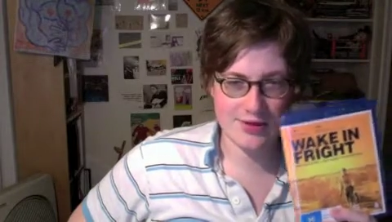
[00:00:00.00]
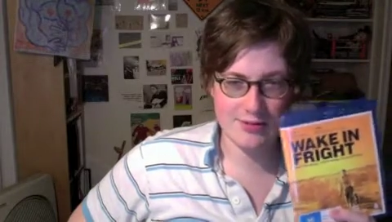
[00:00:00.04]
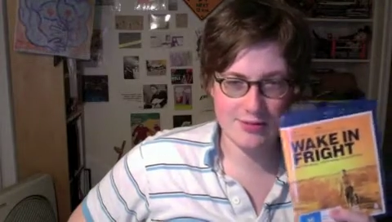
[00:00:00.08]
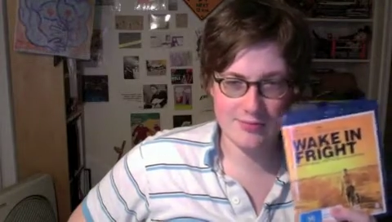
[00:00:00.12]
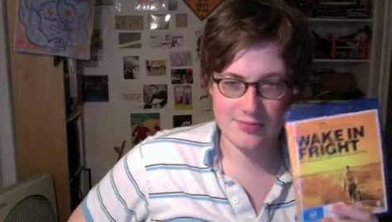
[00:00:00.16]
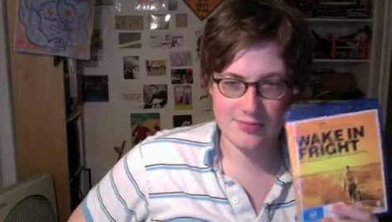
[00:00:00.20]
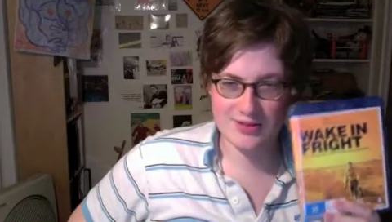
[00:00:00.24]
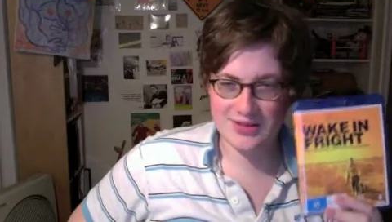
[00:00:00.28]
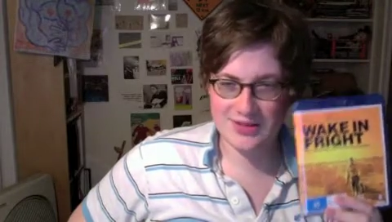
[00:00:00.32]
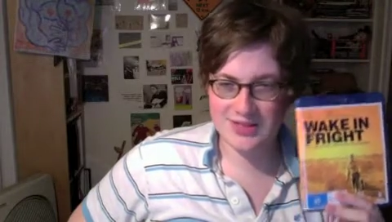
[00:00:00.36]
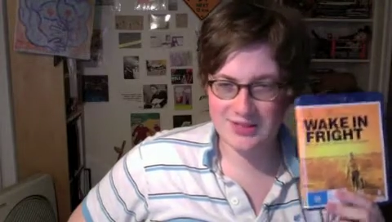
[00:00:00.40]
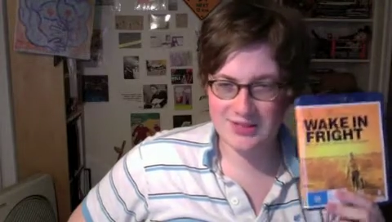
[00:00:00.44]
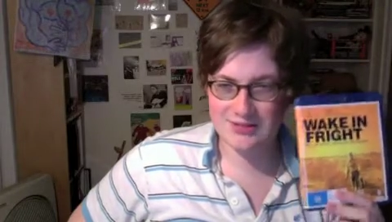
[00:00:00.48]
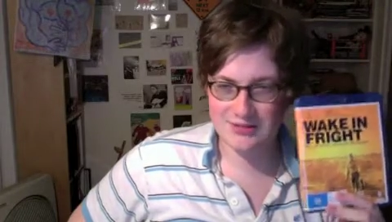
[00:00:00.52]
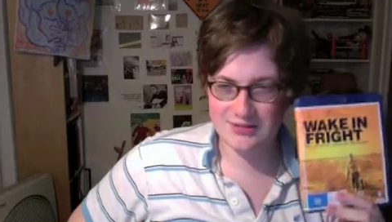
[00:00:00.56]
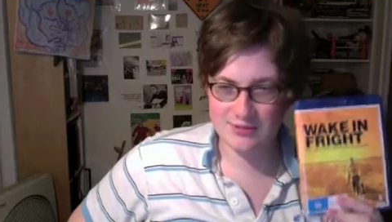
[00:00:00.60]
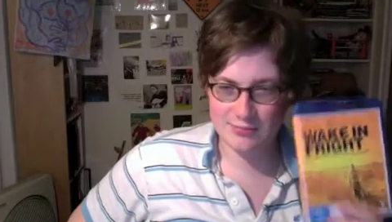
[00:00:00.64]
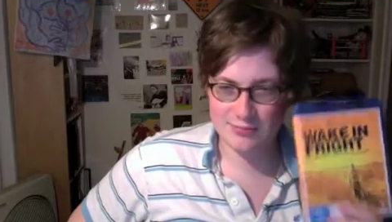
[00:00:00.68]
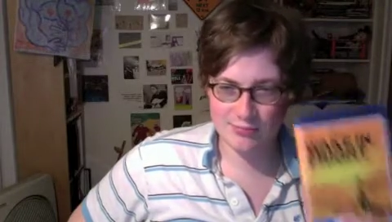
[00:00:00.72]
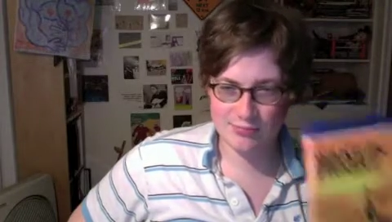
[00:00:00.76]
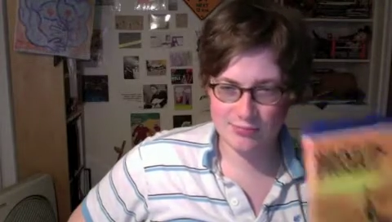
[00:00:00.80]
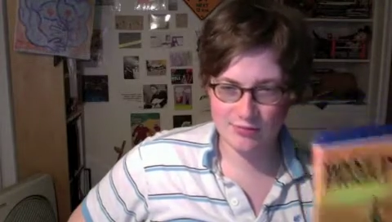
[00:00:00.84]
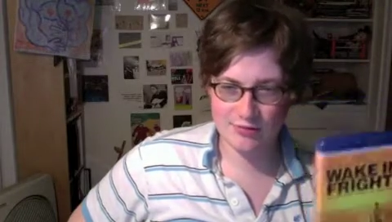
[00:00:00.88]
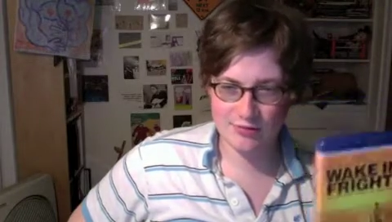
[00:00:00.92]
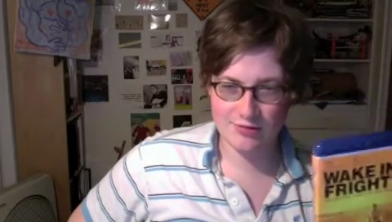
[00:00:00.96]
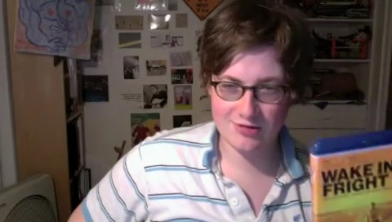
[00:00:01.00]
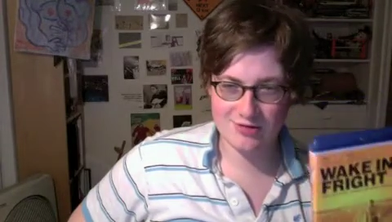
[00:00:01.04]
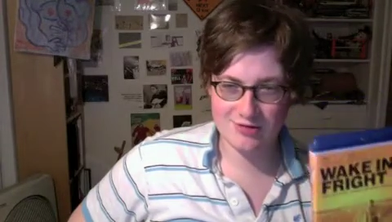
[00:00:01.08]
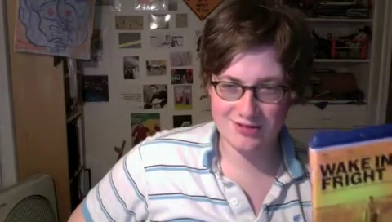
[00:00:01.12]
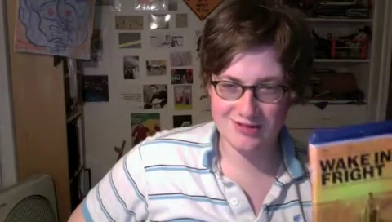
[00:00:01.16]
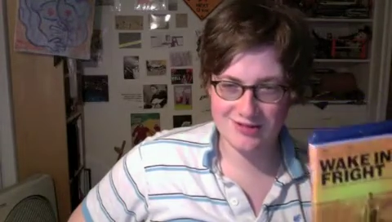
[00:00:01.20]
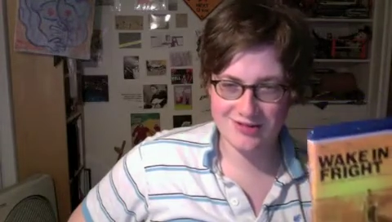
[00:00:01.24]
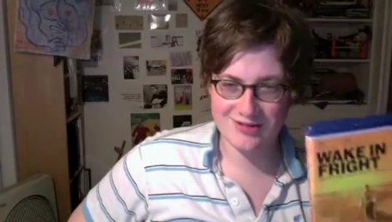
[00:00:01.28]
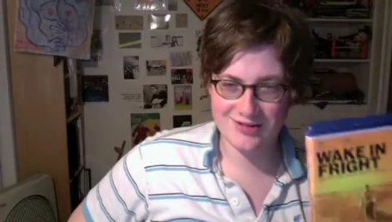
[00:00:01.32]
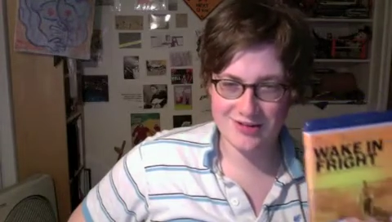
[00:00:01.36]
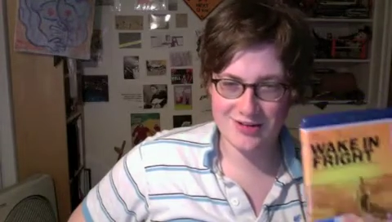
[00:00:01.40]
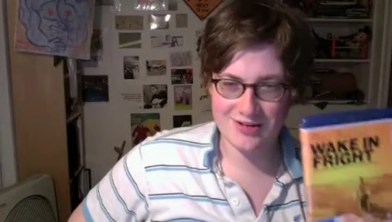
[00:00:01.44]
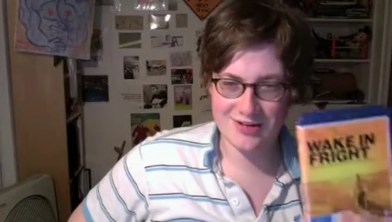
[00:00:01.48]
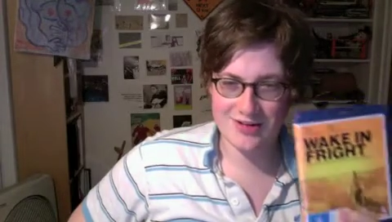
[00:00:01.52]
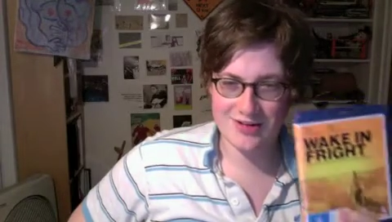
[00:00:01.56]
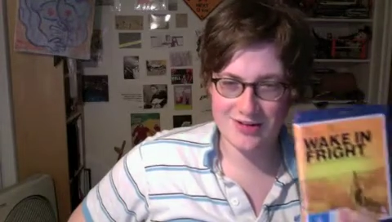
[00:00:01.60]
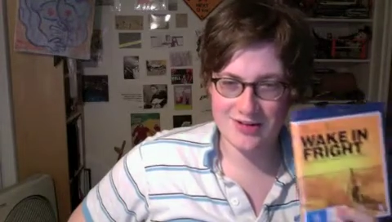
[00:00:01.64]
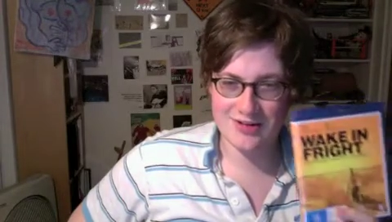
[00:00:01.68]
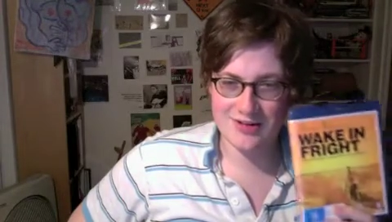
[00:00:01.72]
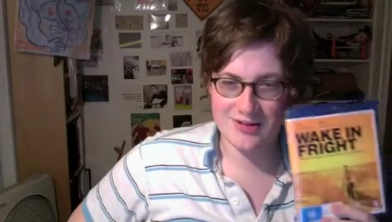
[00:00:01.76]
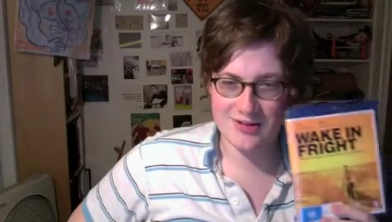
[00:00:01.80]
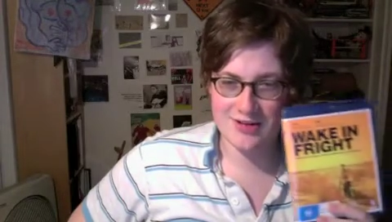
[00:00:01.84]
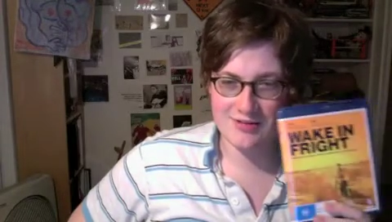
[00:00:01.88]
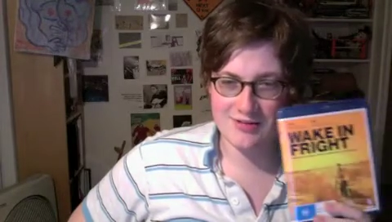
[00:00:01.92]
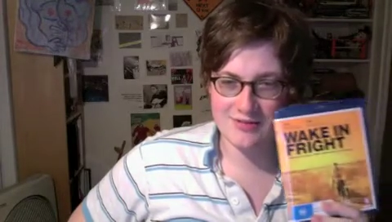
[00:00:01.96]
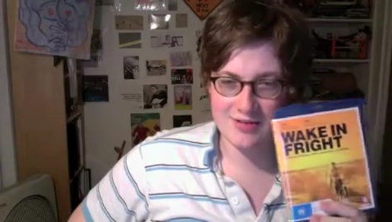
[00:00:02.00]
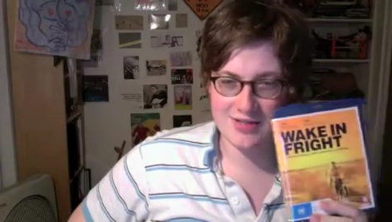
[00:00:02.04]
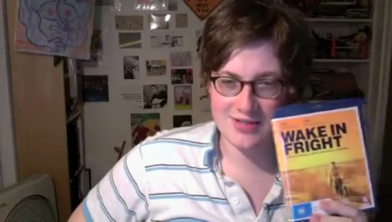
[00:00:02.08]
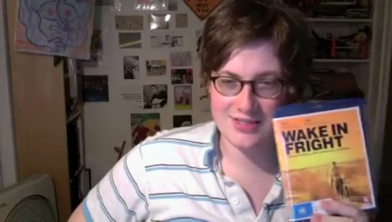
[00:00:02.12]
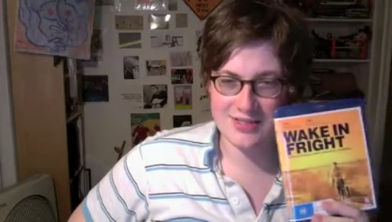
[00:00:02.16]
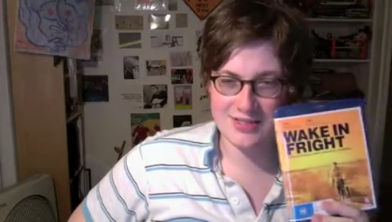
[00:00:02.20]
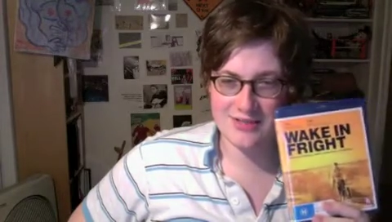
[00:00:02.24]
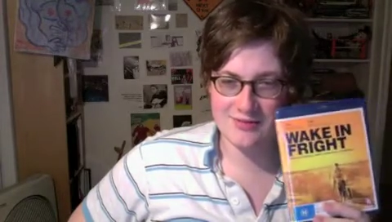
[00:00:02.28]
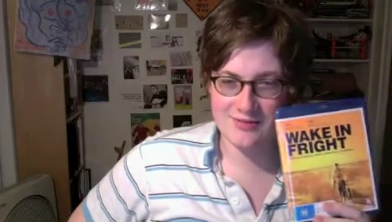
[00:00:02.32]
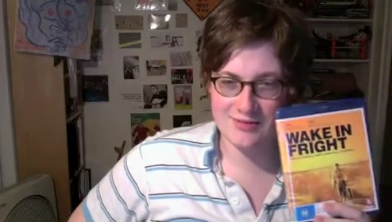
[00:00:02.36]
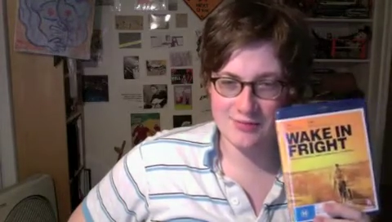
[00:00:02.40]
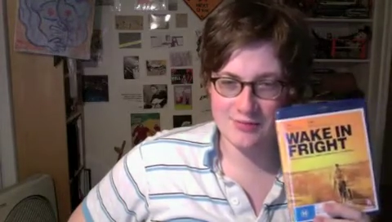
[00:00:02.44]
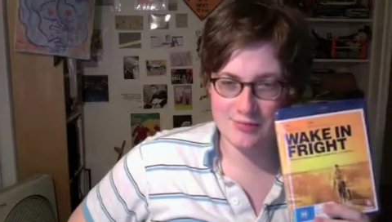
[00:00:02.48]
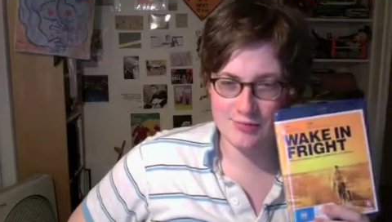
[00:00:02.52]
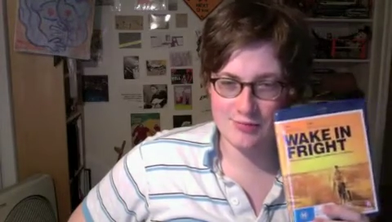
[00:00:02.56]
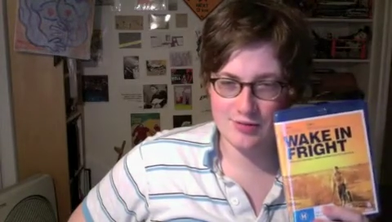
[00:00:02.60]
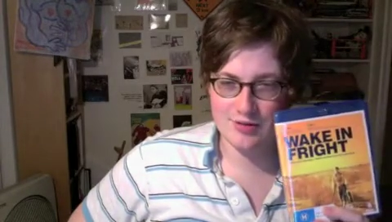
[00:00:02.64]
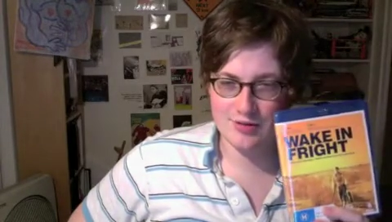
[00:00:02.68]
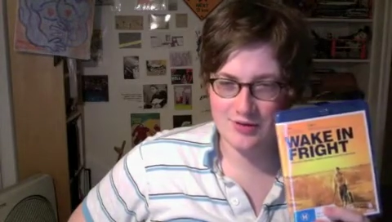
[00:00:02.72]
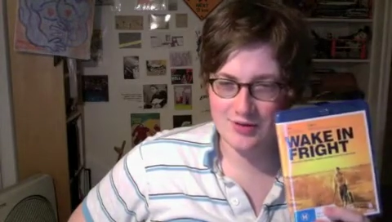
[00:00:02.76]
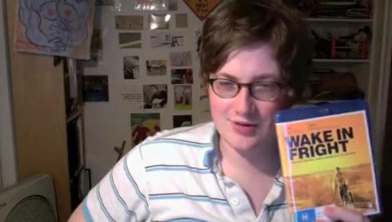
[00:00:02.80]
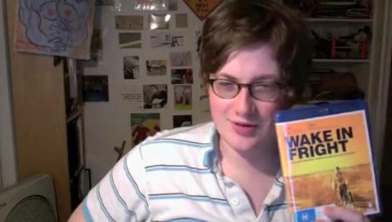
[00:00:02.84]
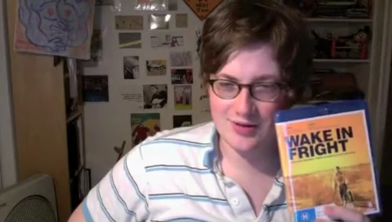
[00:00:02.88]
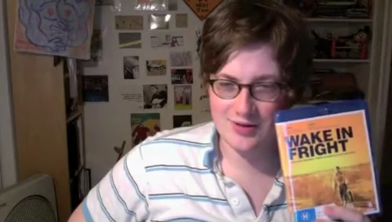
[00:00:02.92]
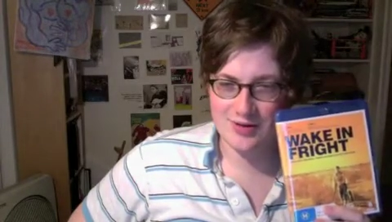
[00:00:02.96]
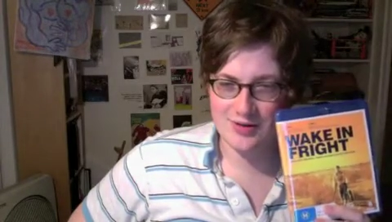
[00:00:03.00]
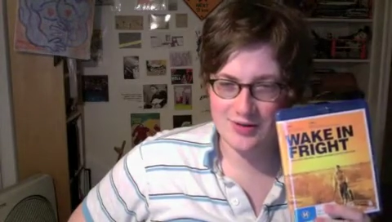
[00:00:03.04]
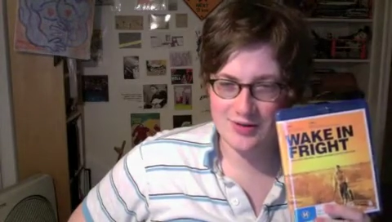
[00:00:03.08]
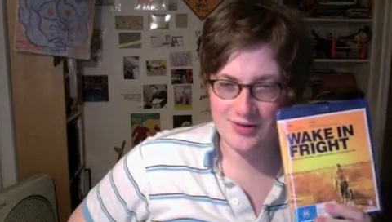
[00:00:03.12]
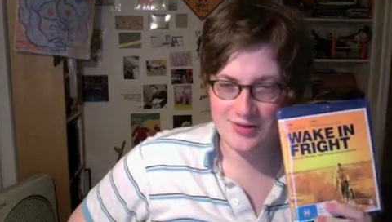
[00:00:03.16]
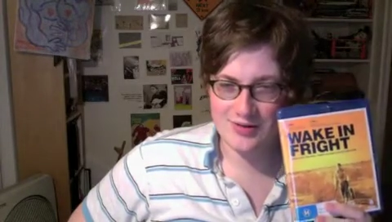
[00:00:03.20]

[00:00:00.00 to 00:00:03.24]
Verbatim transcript: but this was brutaler, if that's even a word.